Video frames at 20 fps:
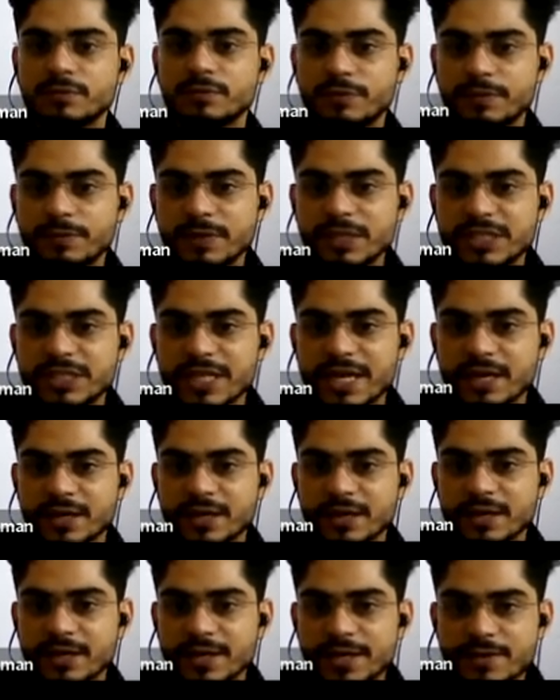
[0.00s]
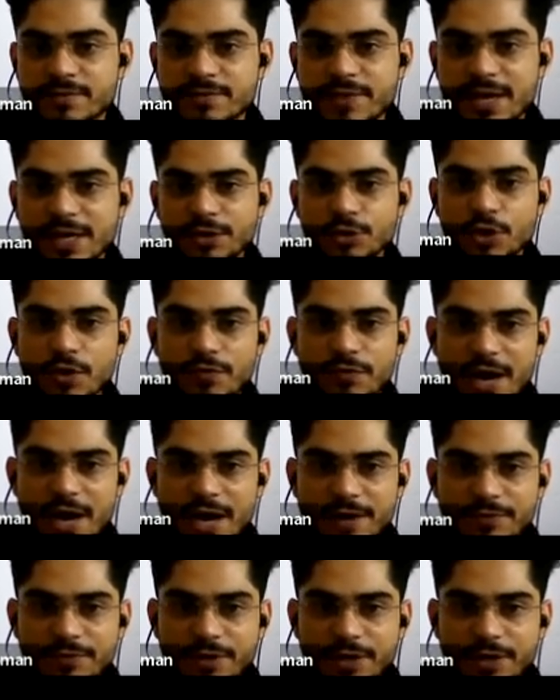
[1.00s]
We will check. Value of
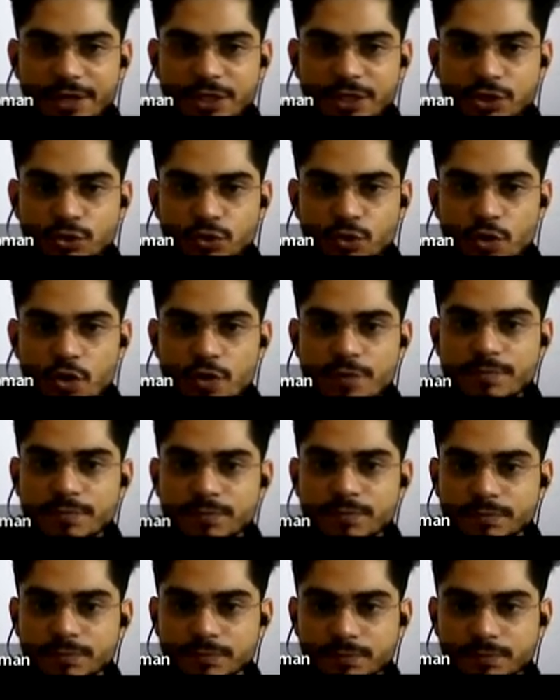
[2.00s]
R1 is 2 ohm